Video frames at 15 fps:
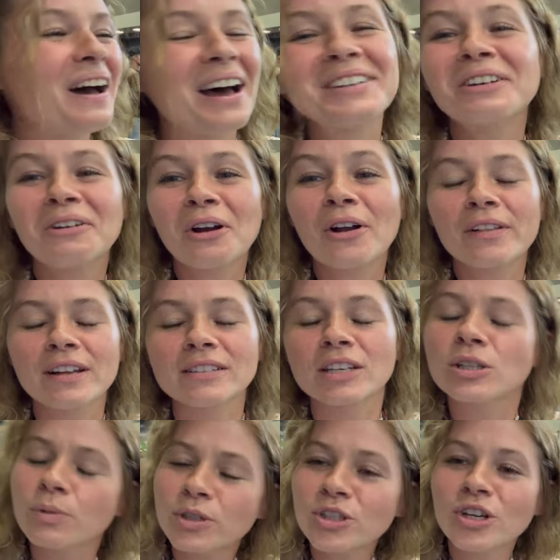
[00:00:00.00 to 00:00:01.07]
I told Harley, I was like,
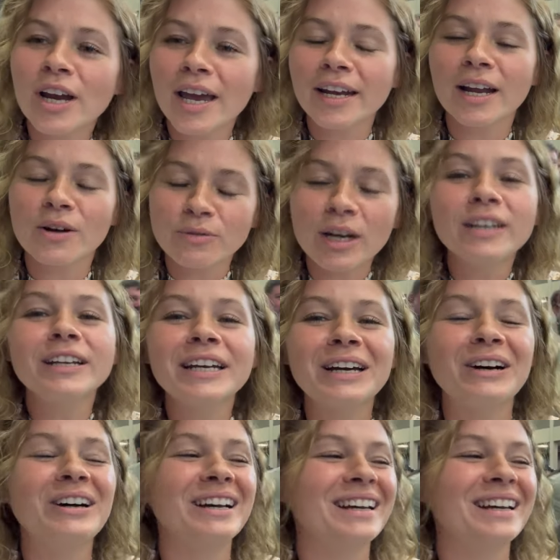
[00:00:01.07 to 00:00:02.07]
switch your hat out right now.